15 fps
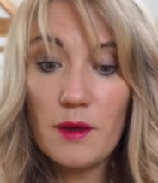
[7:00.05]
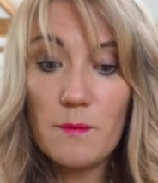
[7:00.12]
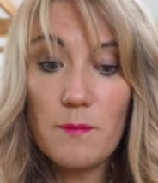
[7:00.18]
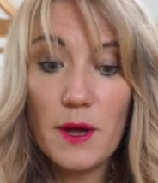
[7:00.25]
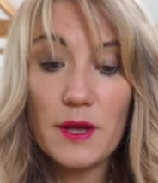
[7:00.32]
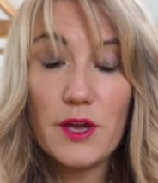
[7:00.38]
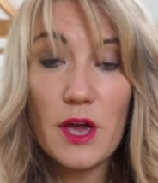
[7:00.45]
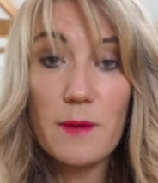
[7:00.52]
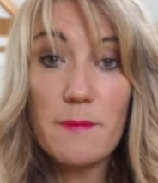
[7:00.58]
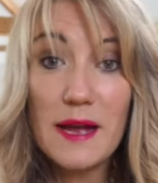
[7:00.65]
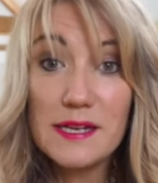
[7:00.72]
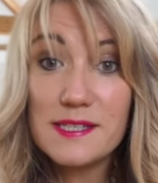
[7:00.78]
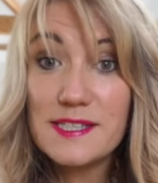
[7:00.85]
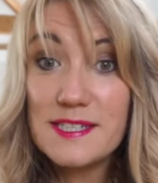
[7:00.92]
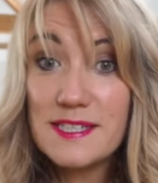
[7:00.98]
But going
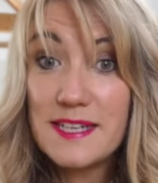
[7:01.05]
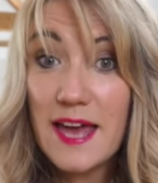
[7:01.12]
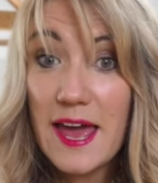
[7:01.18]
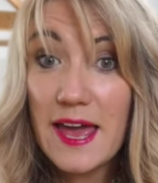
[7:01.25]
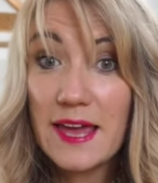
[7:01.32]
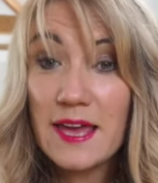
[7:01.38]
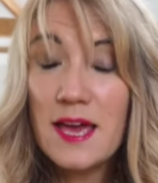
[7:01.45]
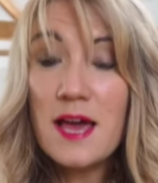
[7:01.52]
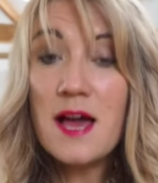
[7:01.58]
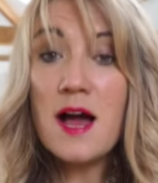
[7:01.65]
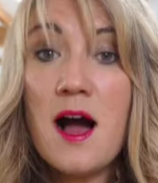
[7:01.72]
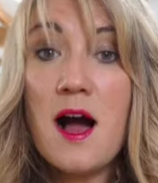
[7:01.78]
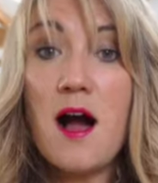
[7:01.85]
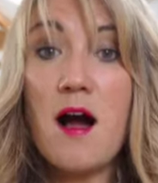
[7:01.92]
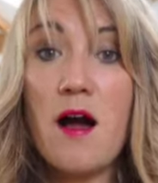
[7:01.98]
back to today,
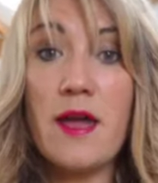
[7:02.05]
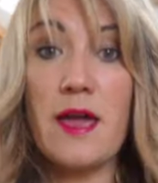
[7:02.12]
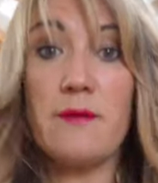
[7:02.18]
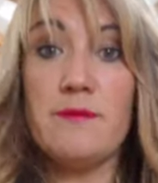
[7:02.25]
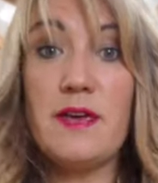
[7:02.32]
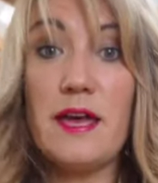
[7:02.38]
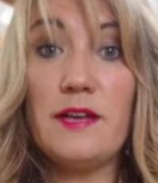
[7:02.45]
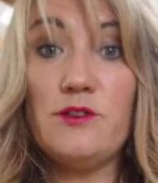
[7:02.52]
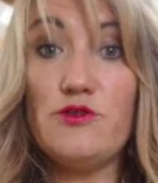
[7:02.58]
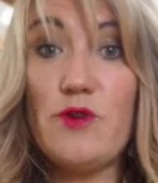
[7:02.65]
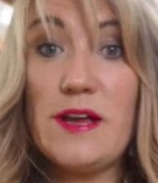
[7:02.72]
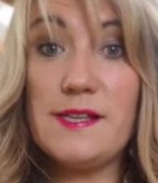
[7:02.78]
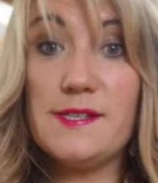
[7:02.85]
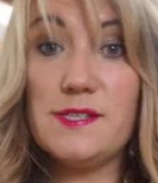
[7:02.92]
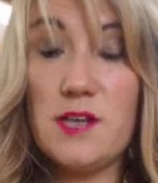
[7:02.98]
I am getting
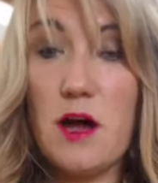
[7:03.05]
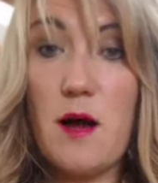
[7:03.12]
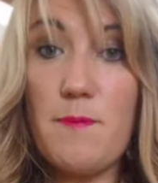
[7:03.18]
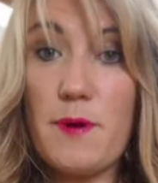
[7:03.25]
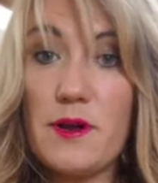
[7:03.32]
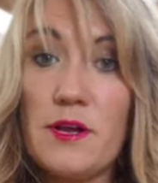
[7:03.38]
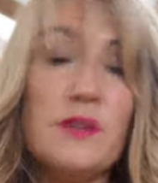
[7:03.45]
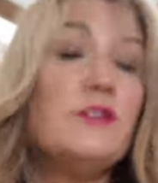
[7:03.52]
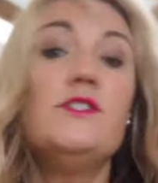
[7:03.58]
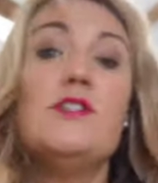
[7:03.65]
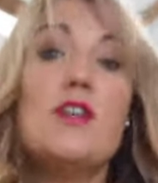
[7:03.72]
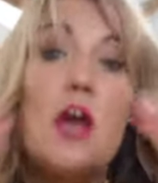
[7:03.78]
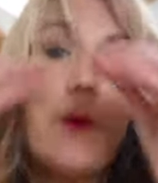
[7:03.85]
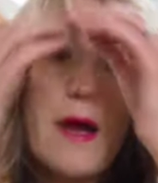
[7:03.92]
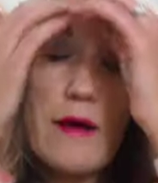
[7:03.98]
dressed up and to
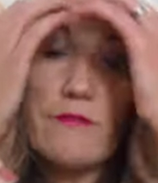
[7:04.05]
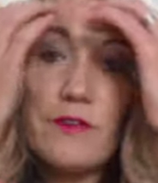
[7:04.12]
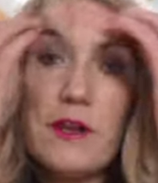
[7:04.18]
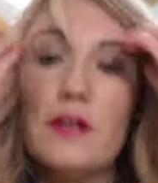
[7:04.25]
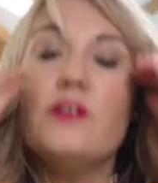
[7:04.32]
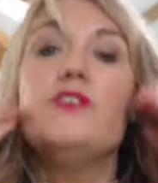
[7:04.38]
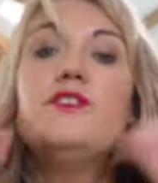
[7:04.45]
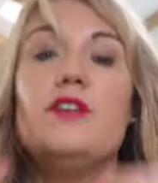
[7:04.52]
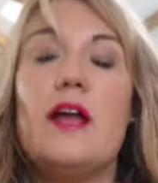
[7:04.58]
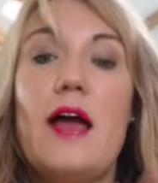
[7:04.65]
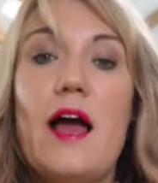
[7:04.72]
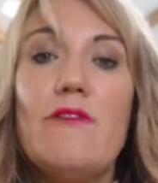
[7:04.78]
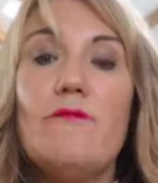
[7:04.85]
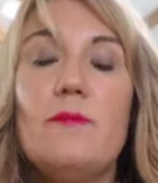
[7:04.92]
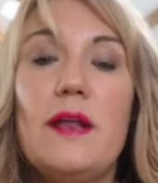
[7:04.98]
go out for lunch. And I
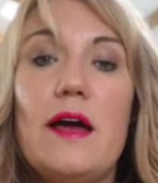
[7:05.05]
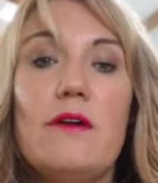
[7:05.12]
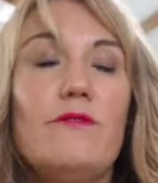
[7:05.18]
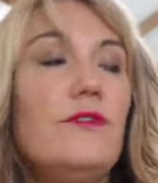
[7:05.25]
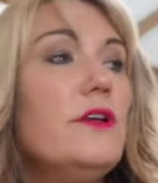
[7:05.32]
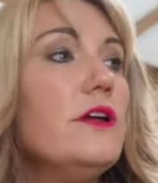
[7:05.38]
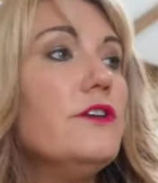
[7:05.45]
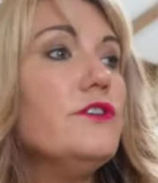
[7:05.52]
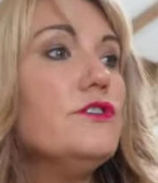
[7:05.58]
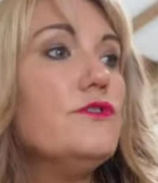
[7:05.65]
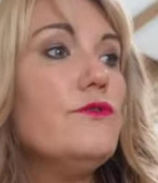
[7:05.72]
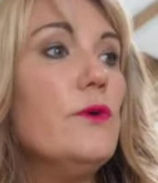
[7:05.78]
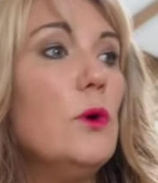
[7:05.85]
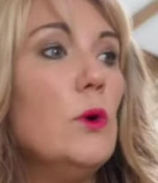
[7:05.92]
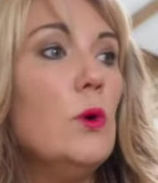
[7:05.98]
haven't been out for lunch
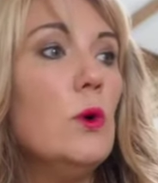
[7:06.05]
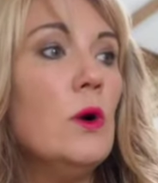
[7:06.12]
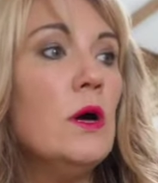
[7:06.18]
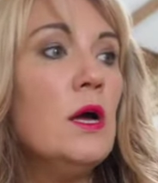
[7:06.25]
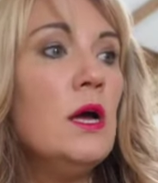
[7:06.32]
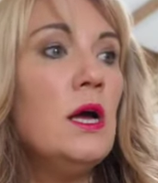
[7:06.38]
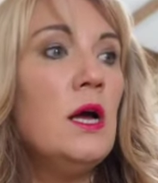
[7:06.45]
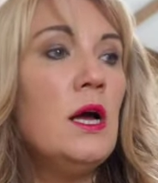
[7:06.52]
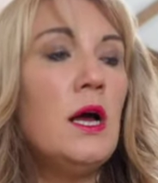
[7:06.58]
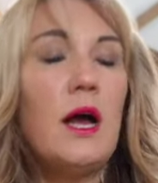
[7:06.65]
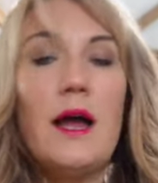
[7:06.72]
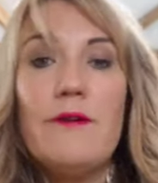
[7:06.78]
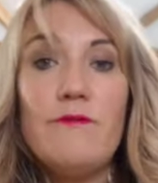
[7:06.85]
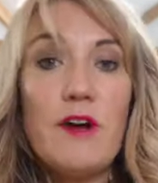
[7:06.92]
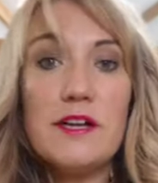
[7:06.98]
for,
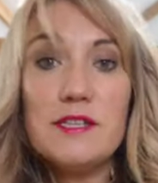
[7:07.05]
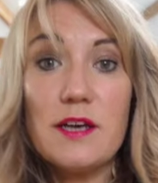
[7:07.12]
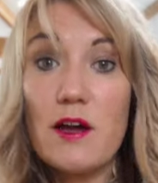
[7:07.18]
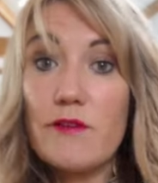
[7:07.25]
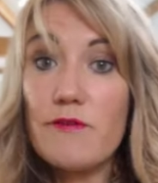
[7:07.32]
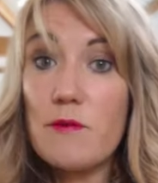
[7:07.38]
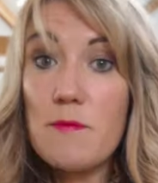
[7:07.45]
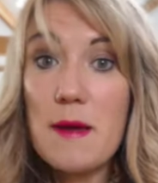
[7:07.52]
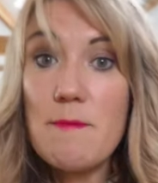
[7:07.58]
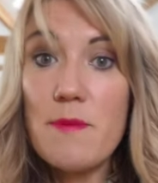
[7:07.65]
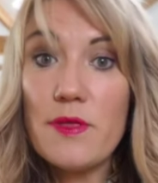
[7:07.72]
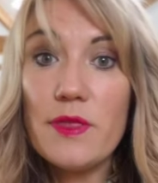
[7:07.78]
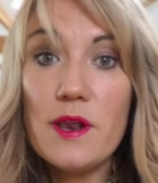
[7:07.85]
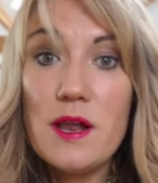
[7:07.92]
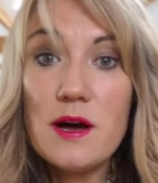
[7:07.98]
in fact, I can't even
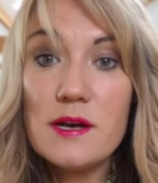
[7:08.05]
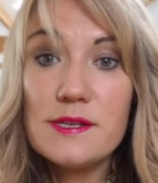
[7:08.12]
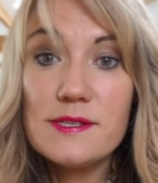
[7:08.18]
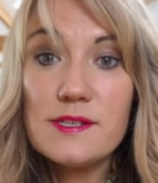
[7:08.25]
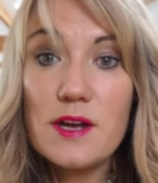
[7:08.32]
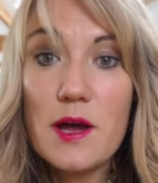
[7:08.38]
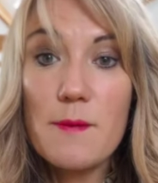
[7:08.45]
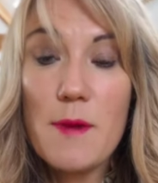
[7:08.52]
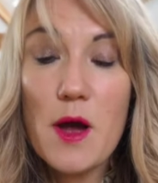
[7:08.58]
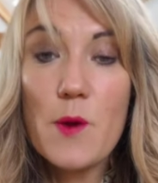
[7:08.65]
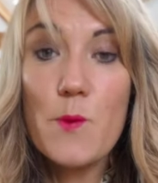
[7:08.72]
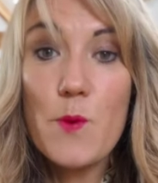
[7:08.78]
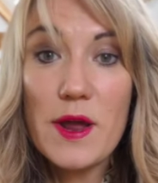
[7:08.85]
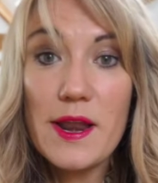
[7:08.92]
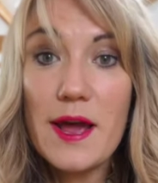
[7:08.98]
remember the last time I
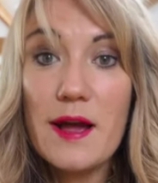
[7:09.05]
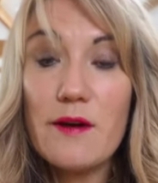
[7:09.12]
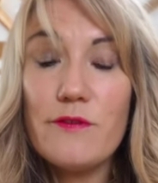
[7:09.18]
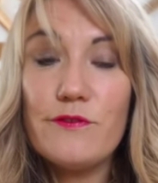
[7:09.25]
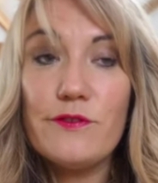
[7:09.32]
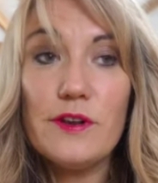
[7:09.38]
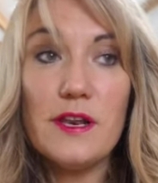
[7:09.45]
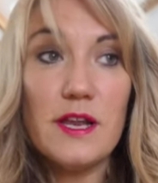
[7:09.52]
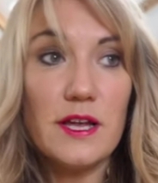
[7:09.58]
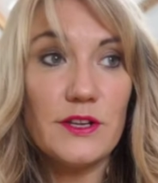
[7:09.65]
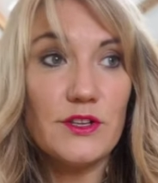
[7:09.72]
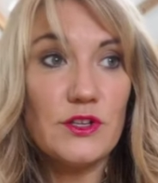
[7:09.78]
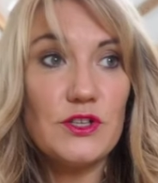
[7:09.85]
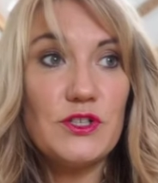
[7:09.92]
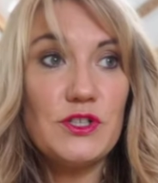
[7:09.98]
went out for
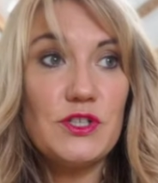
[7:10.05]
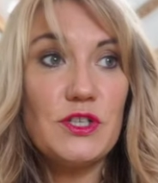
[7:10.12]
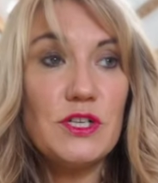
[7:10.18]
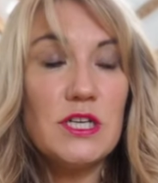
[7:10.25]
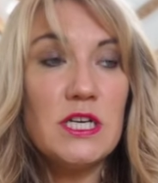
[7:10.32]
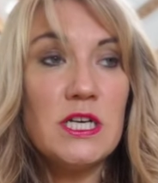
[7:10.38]
lunch.